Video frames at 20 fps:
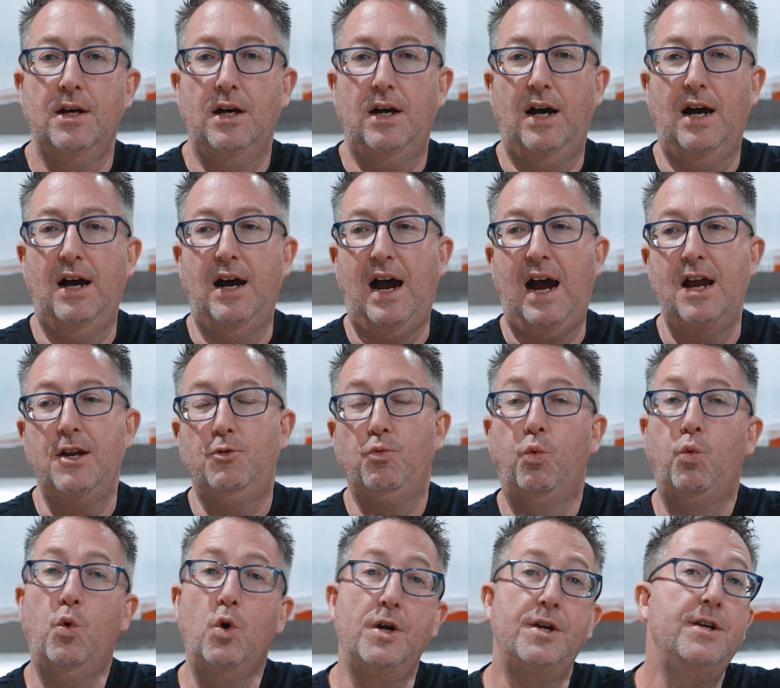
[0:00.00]
I
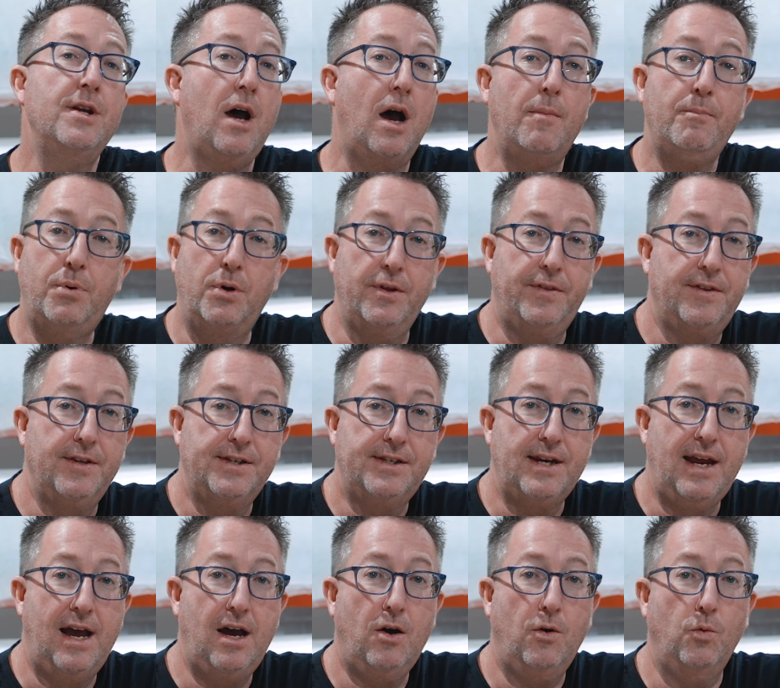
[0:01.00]
would not put this
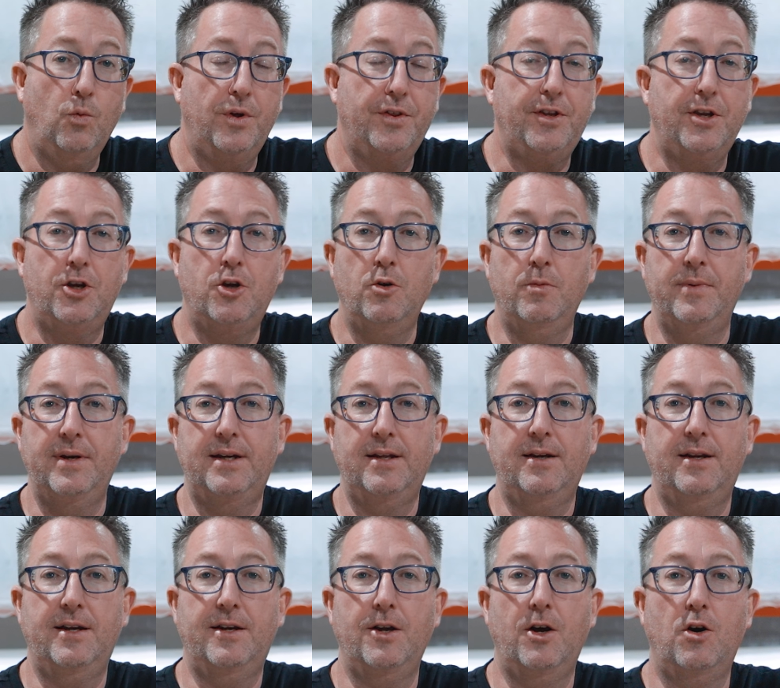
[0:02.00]
out with a
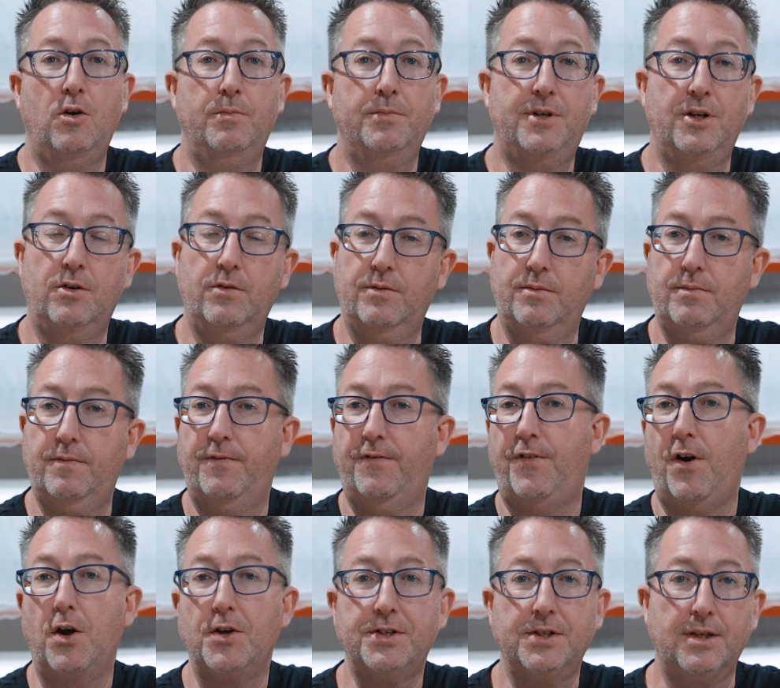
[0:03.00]
humidity dome. Don't
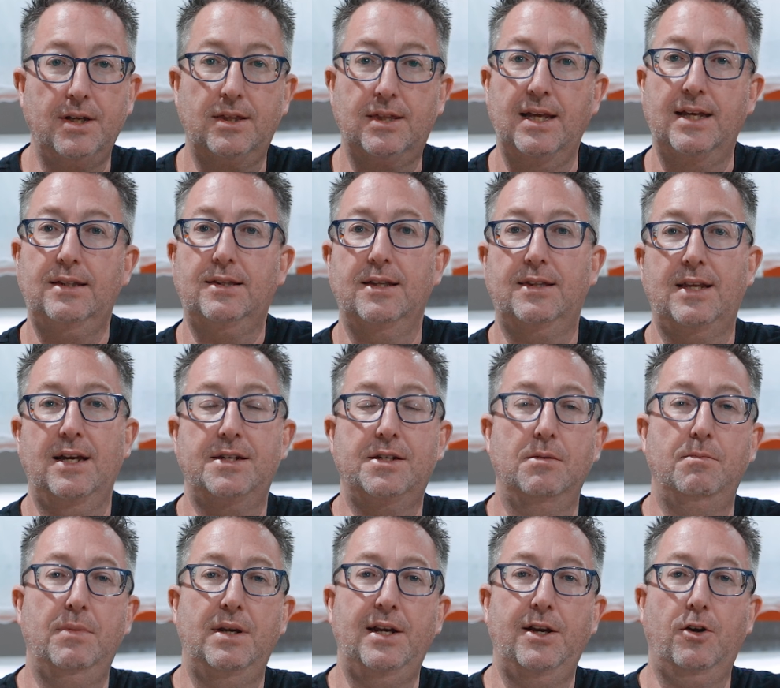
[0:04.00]
falsely think that that's a
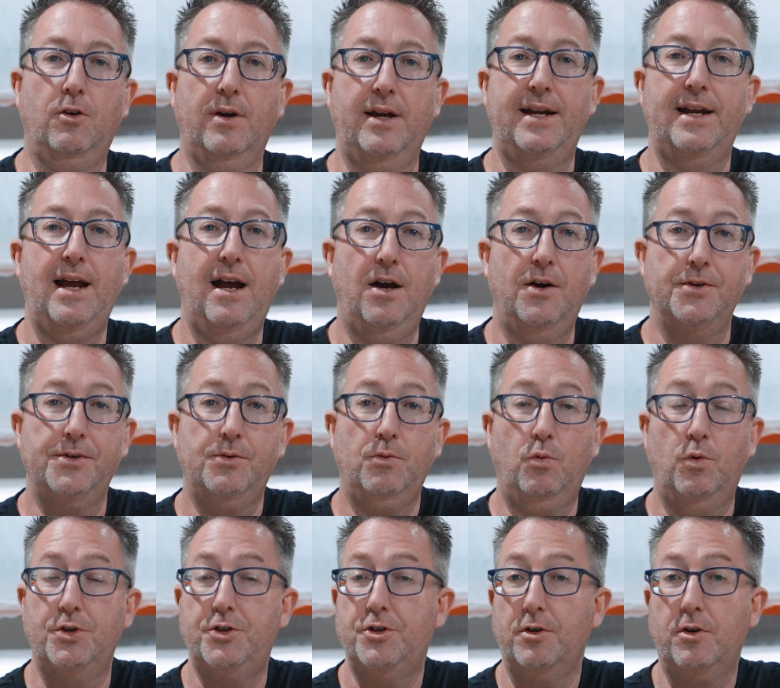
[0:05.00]
mini greenhouse.
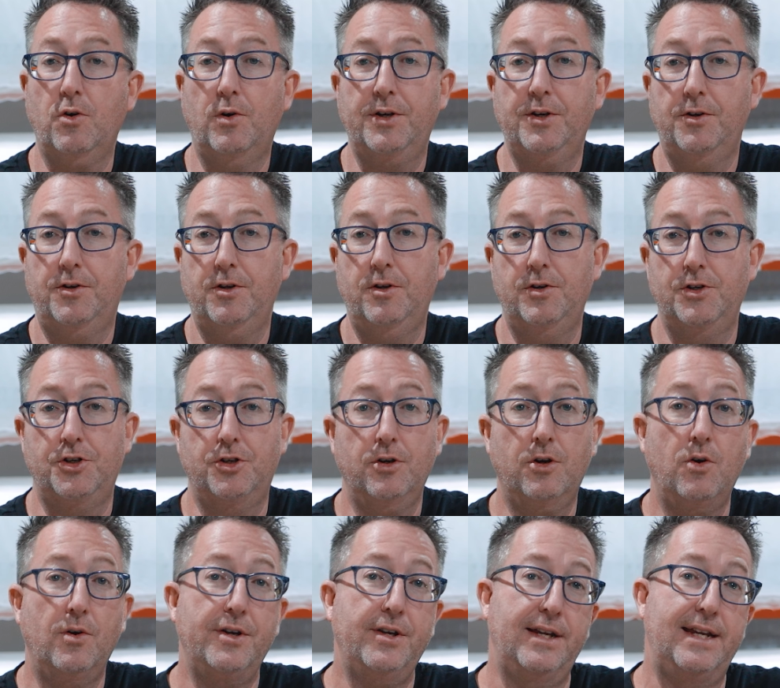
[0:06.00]
What you're going to do is you're
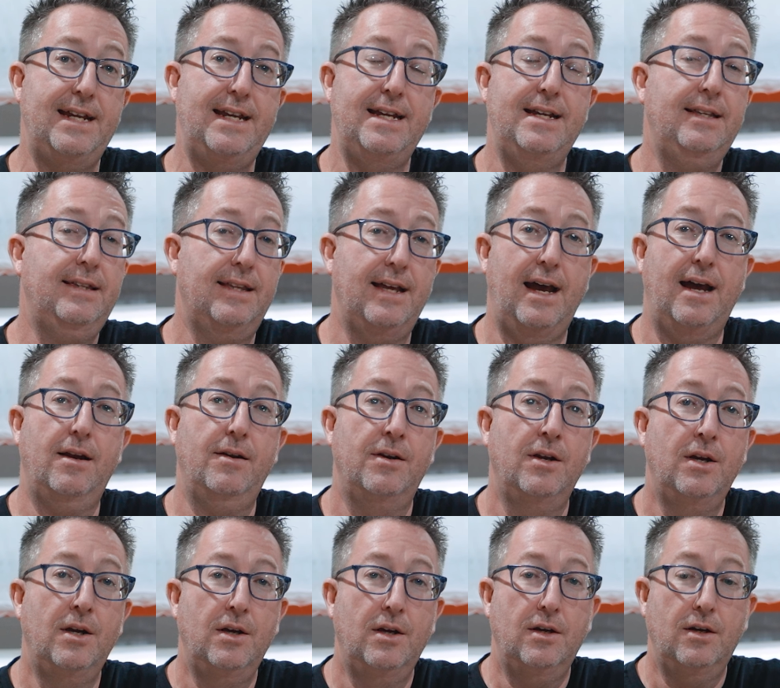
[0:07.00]
going to heat that
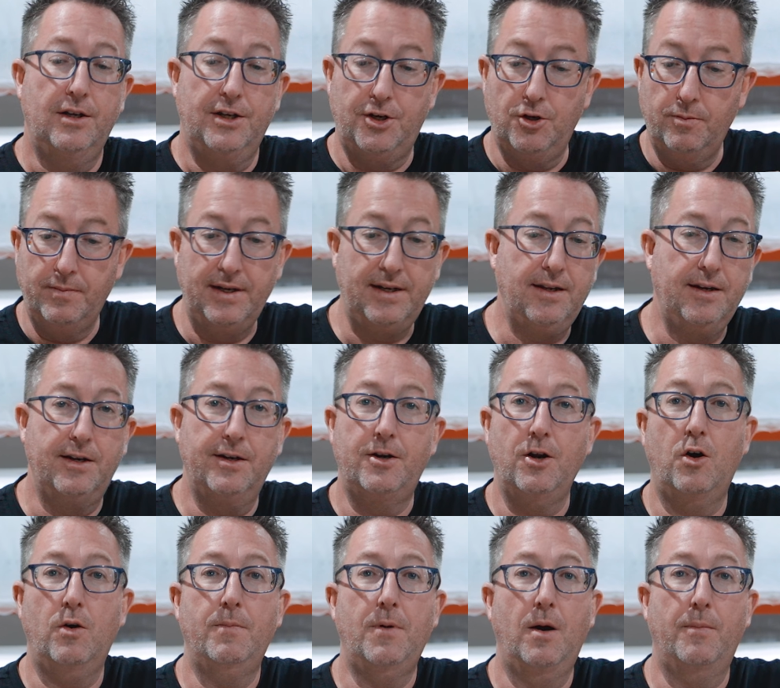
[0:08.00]
humidity
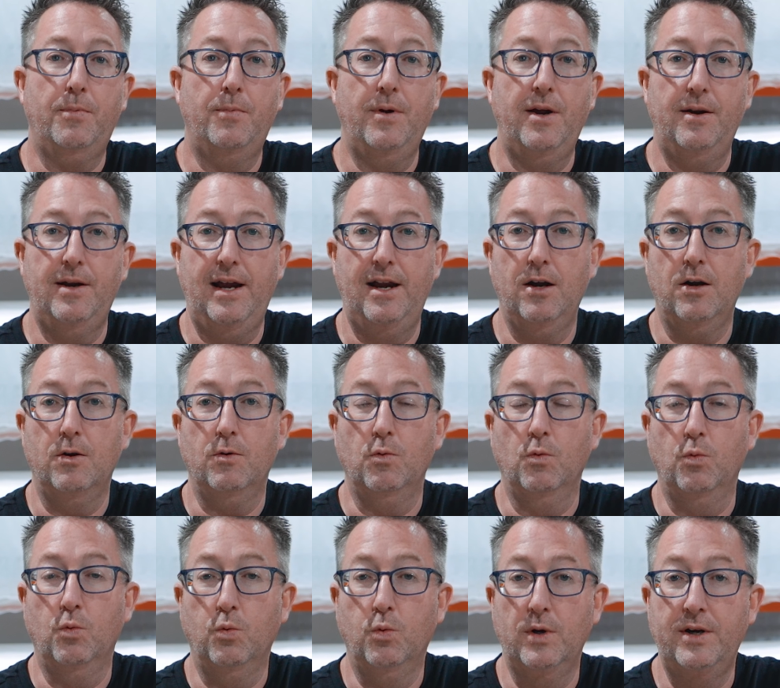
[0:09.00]
dome up air
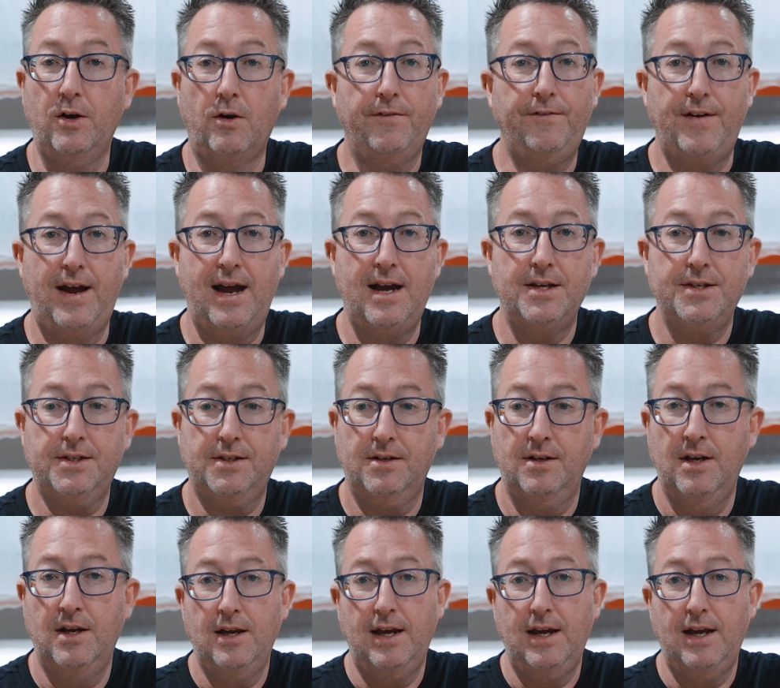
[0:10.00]
real fast.